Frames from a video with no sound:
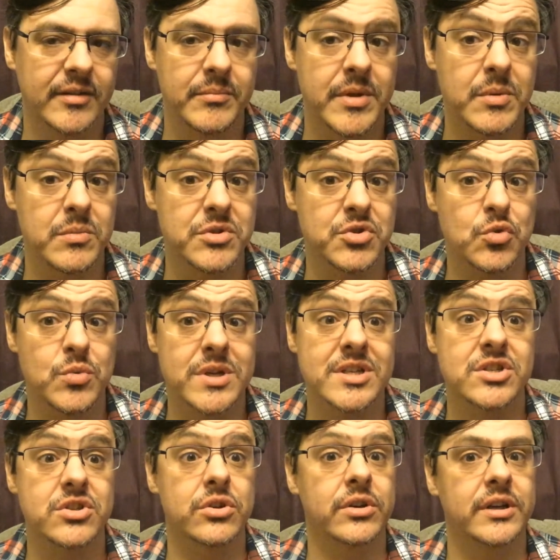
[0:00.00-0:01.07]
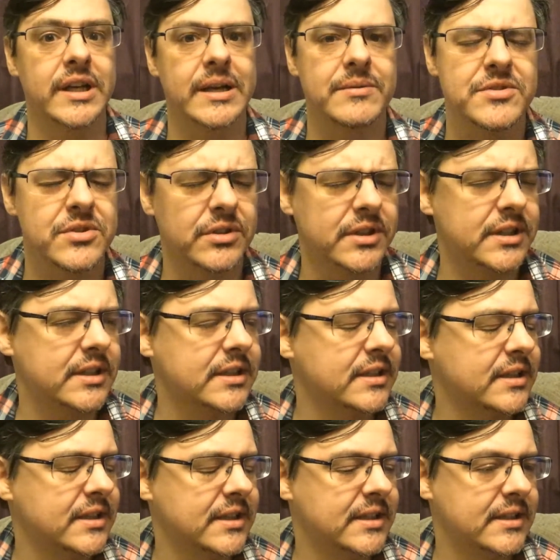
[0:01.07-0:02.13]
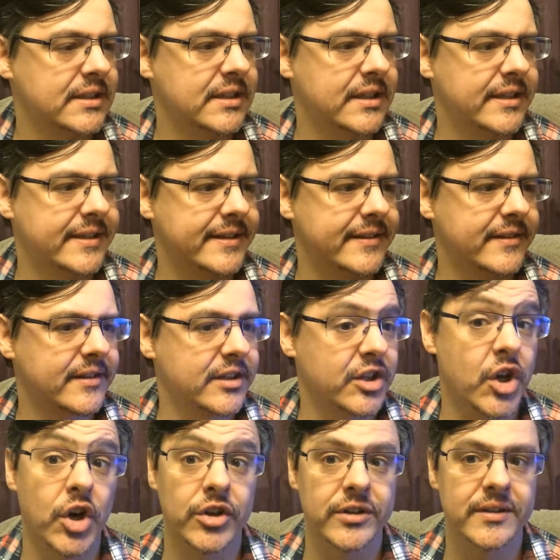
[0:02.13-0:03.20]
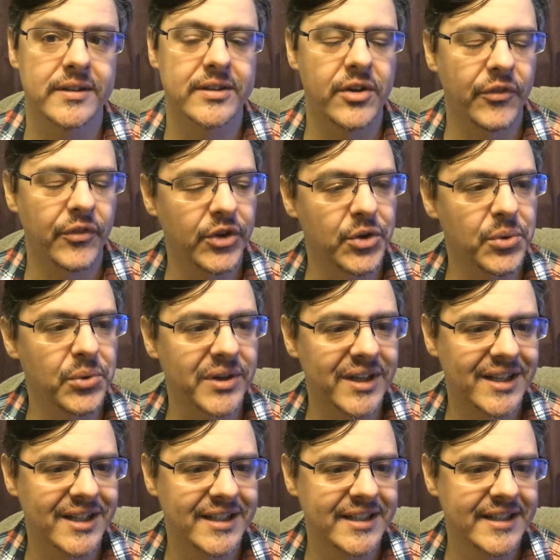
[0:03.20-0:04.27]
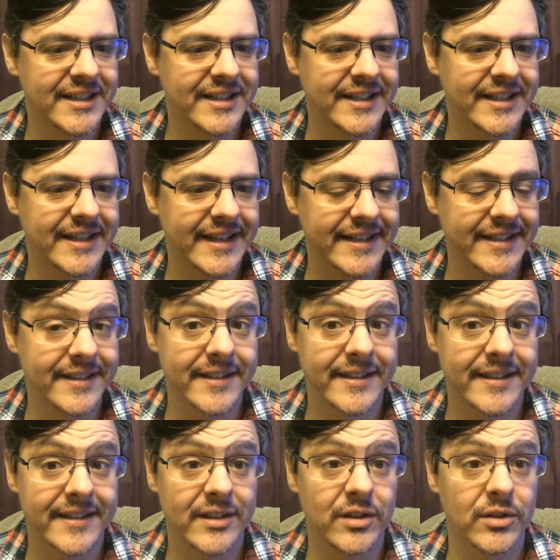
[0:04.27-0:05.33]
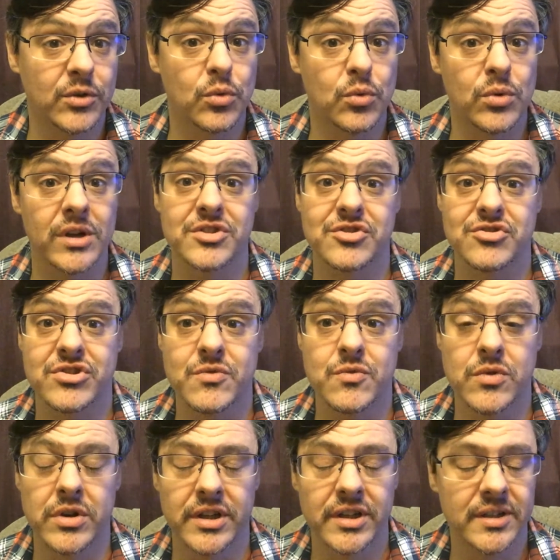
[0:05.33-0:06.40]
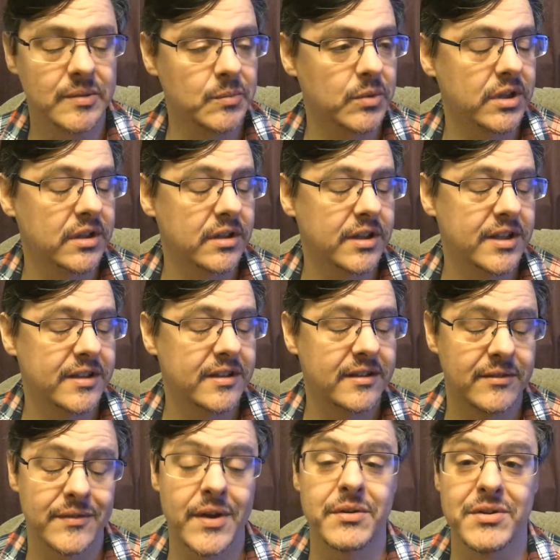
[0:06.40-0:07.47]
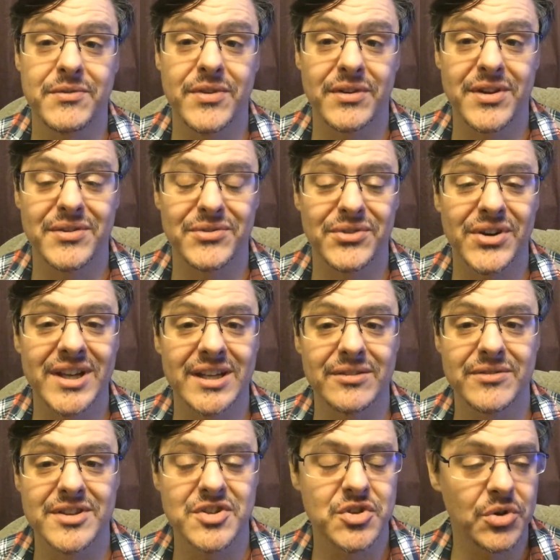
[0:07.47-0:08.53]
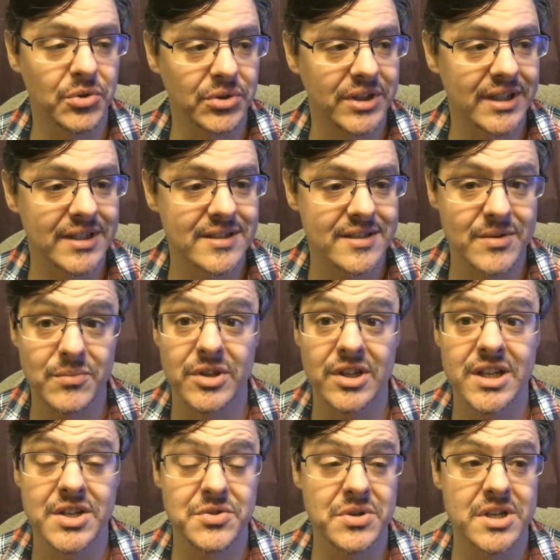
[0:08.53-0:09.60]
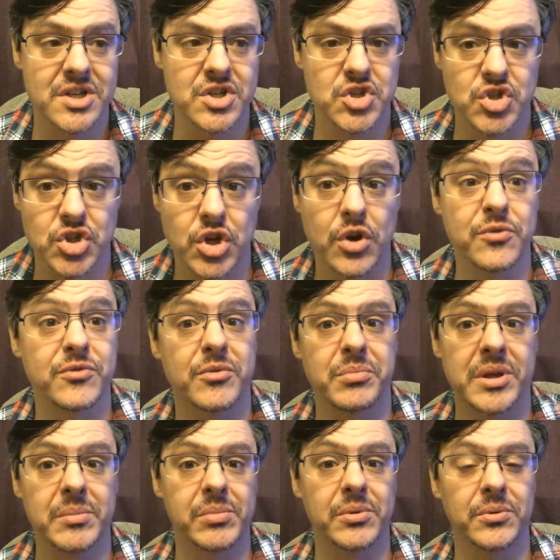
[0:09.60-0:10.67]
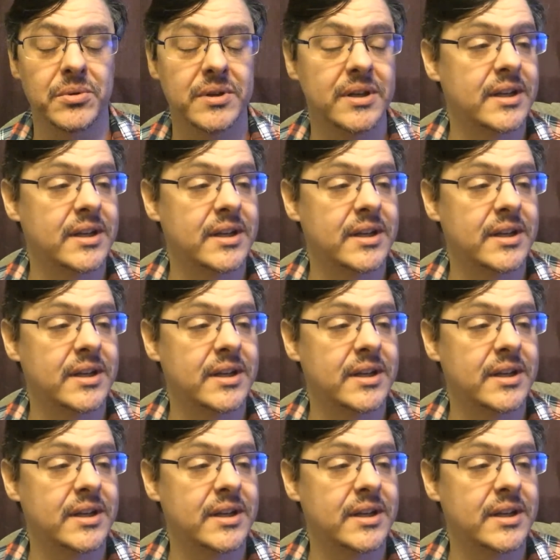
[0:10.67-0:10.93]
It was always tired outside the garden on the corner, and all us children were very, very afraid of this dog. It would literally just go for people,